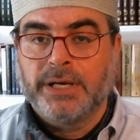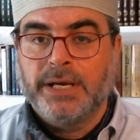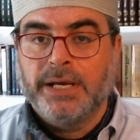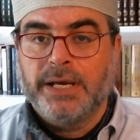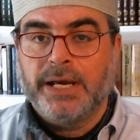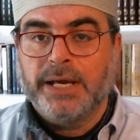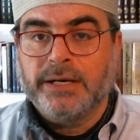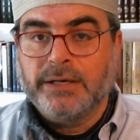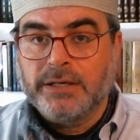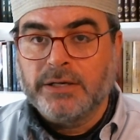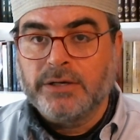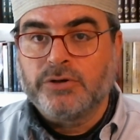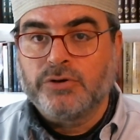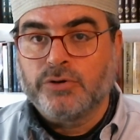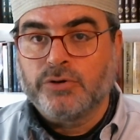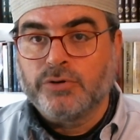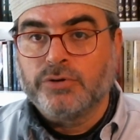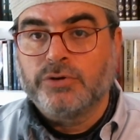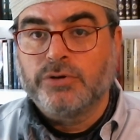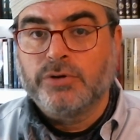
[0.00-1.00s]
and can
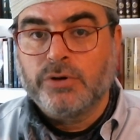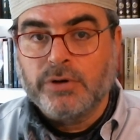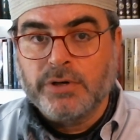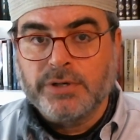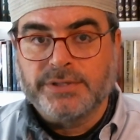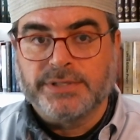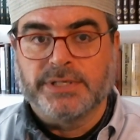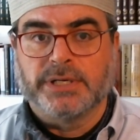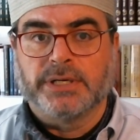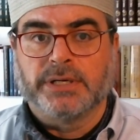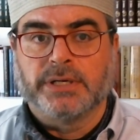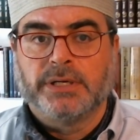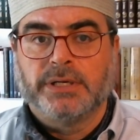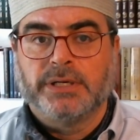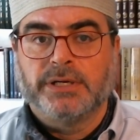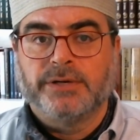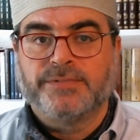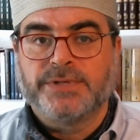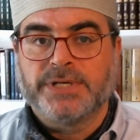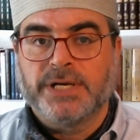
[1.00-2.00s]
turn towards it
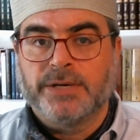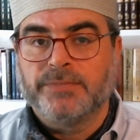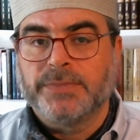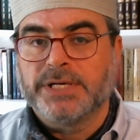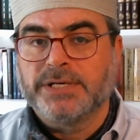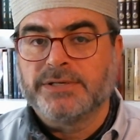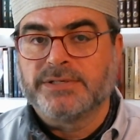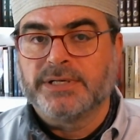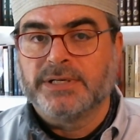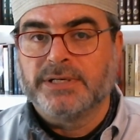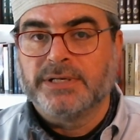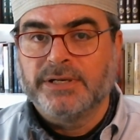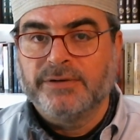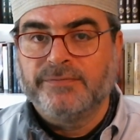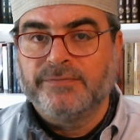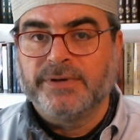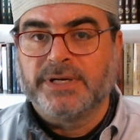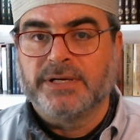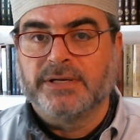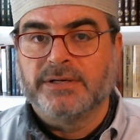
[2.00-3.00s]
if something
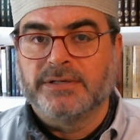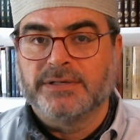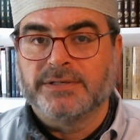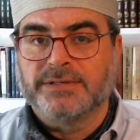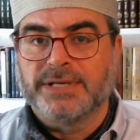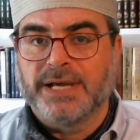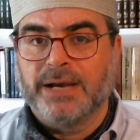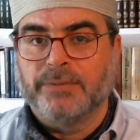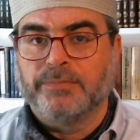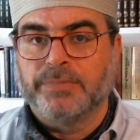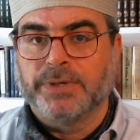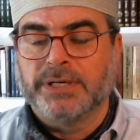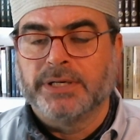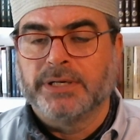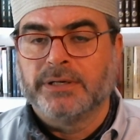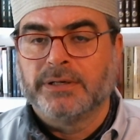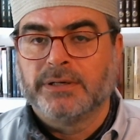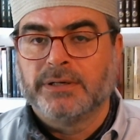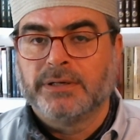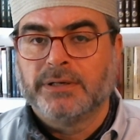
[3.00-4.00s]
significant is
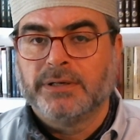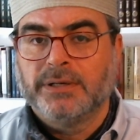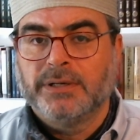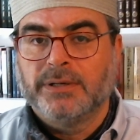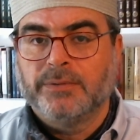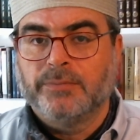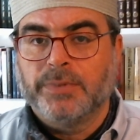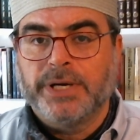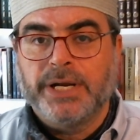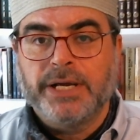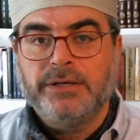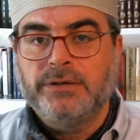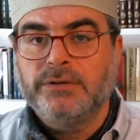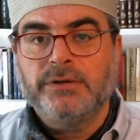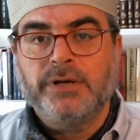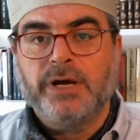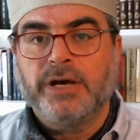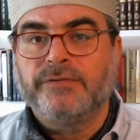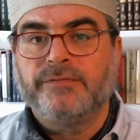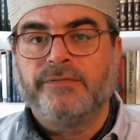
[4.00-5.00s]
happening. But I do
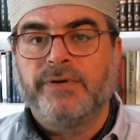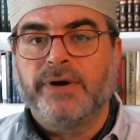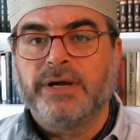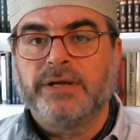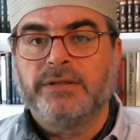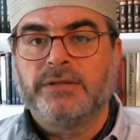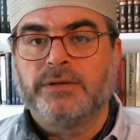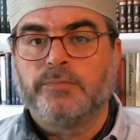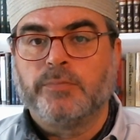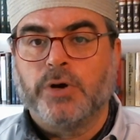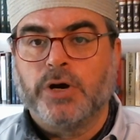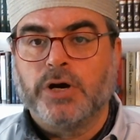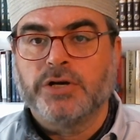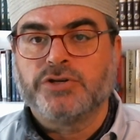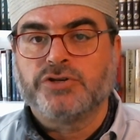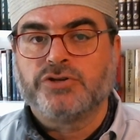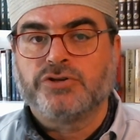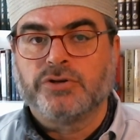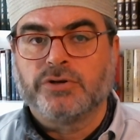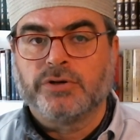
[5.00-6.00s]
not find the
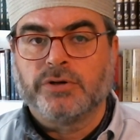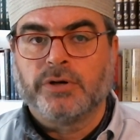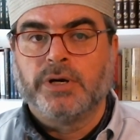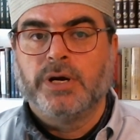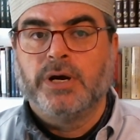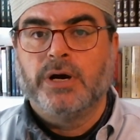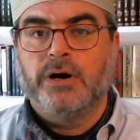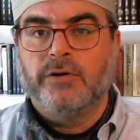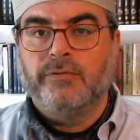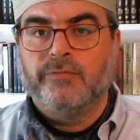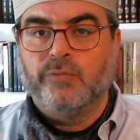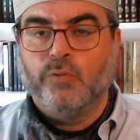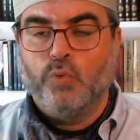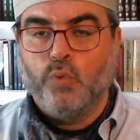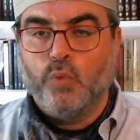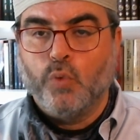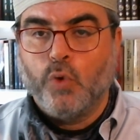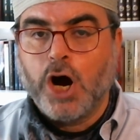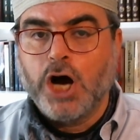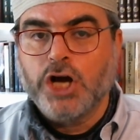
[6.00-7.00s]
posture of
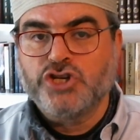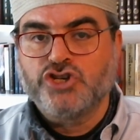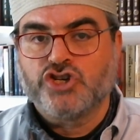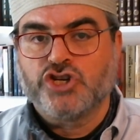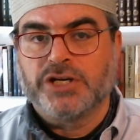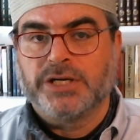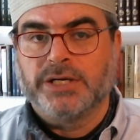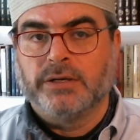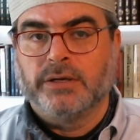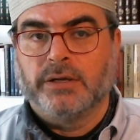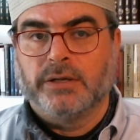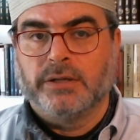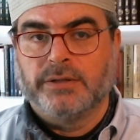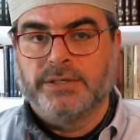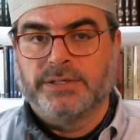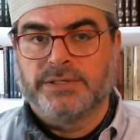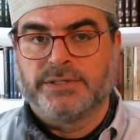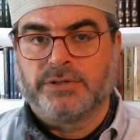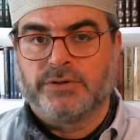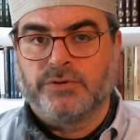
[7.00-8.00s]
watching the
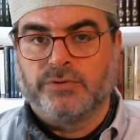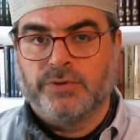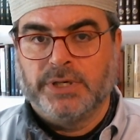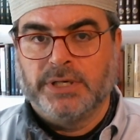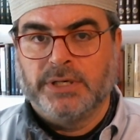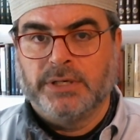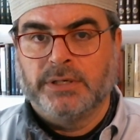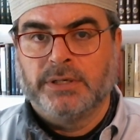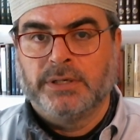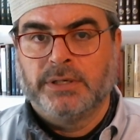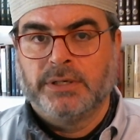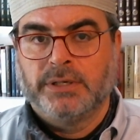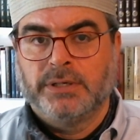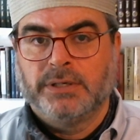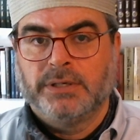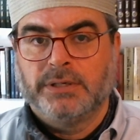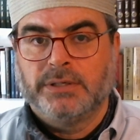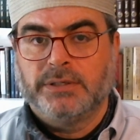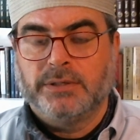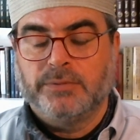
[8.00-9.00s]
screen
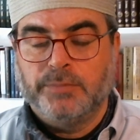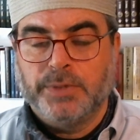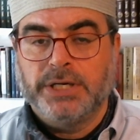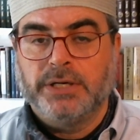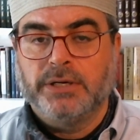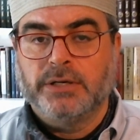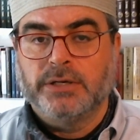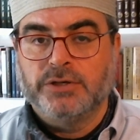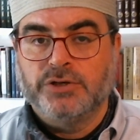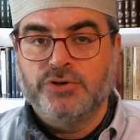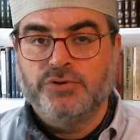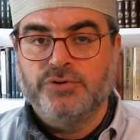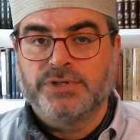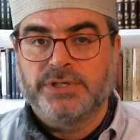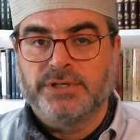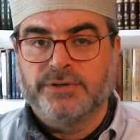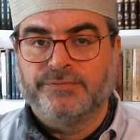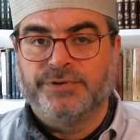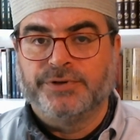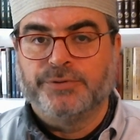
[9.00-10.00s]
to be
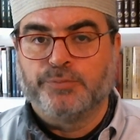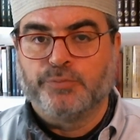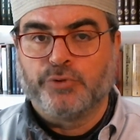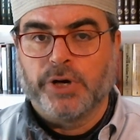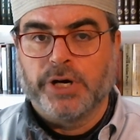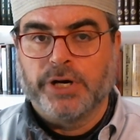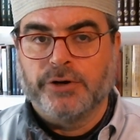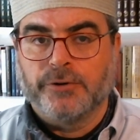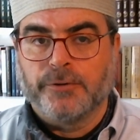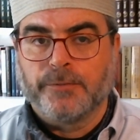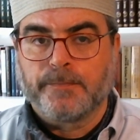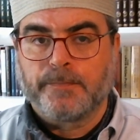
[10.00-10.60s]
conducive to prayer.